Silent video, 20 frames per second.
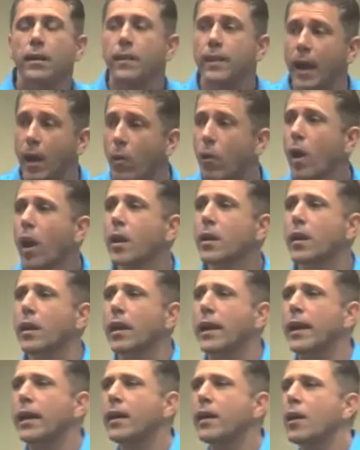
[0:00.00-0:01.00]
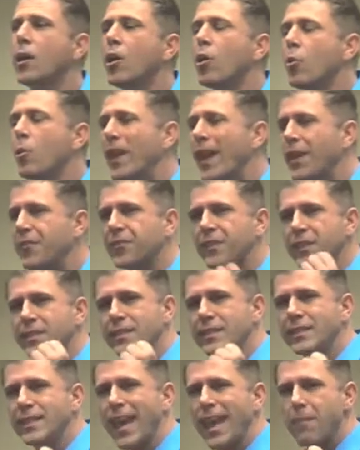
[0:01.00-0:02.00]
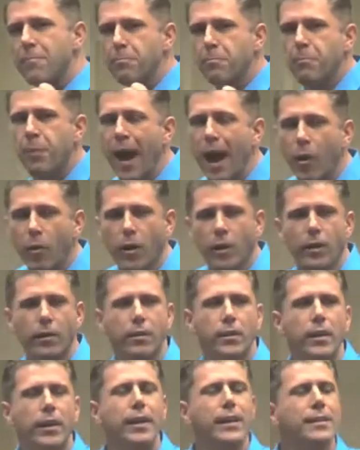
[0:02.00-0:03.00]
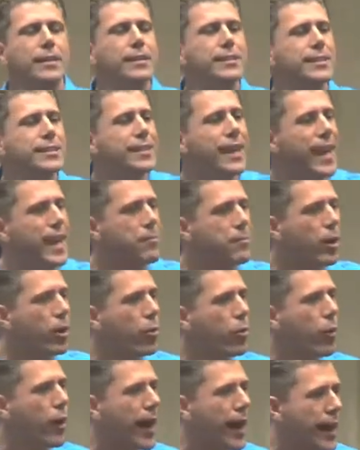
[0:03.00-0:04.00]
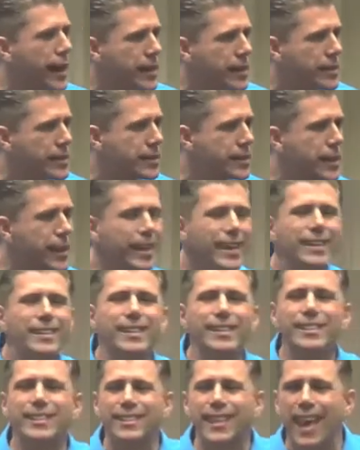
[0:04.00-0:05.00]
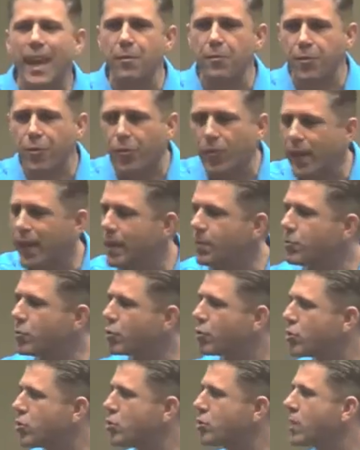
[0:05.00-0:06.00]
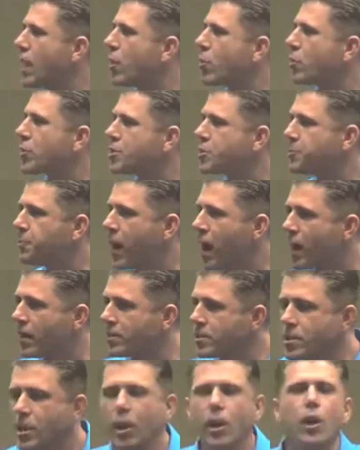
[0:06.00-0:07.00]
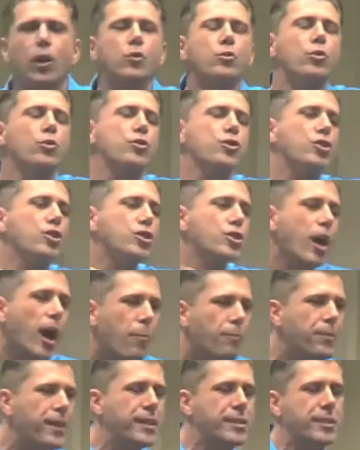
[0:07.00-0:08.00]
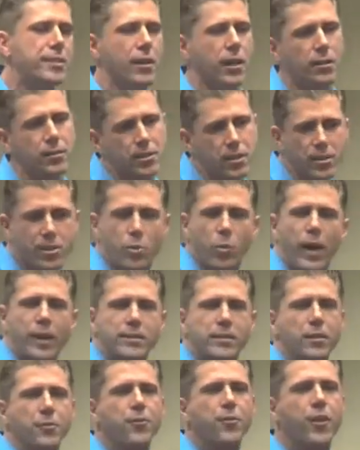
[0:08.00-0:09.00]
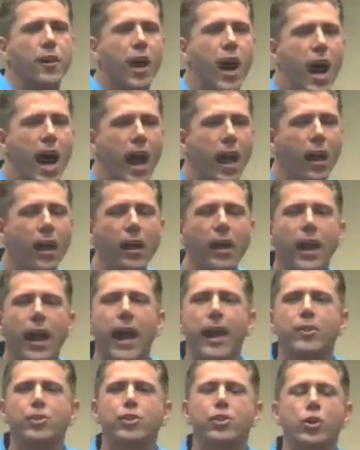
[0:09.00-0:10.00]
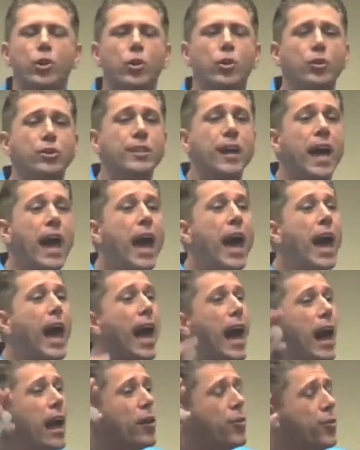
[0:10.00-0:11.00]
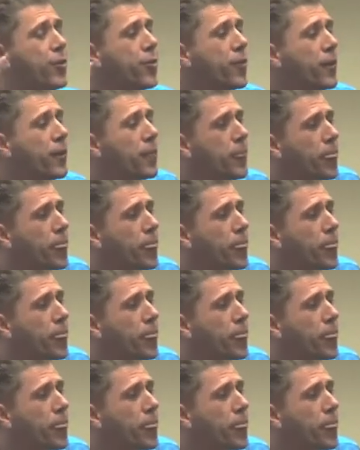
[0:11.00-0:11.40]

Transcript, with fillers: Now, luckily, we have the same power, the same awareness, the same freedom to choose our response, to stop this nonsense once and for all, and choose health.